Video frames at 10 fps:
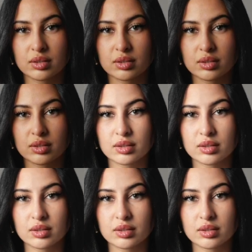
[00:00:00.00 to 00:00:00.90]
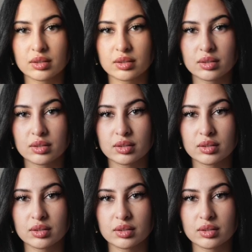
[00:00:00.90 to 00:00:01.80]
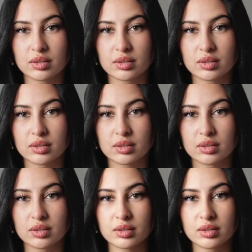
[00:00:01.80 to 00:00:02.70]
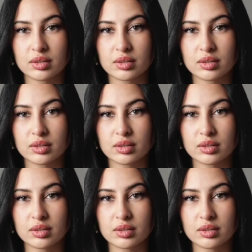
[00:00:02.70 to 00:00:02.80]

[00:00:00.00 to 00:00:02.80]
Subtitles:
(silence)